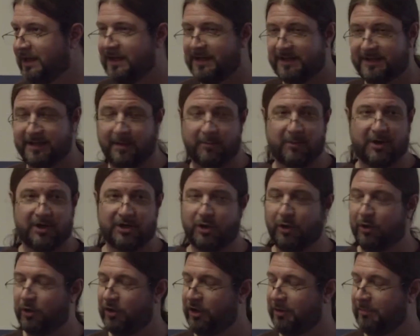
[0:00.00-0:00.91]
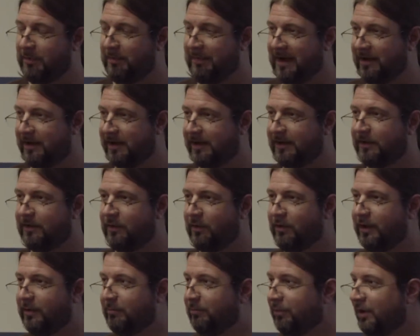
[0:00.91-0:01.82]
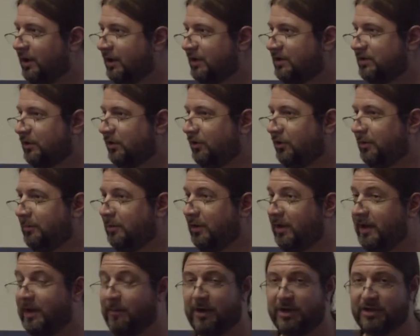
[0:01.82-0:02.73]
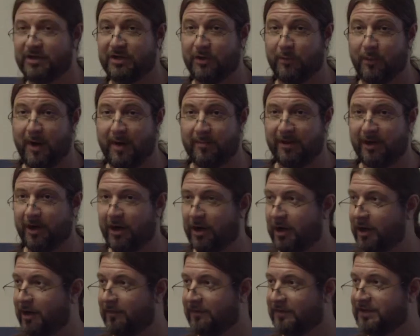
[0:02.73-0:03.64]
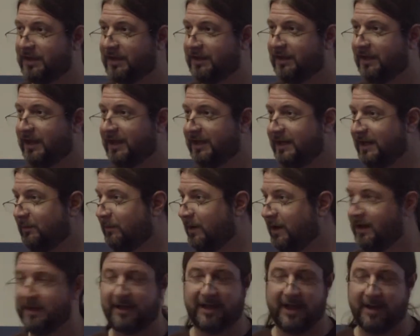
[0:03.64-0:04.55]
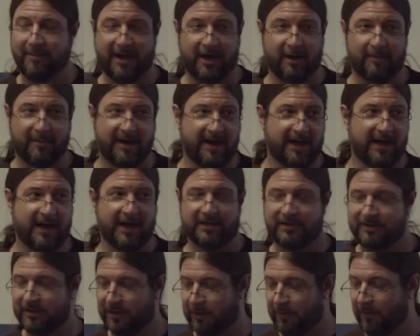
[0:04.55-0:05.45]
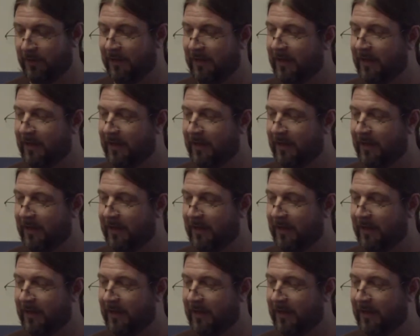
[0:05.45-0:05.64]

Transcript: someone told them about it, or their boss told them, or they watched a webinar and all of a sudden they need one and they may or may not. So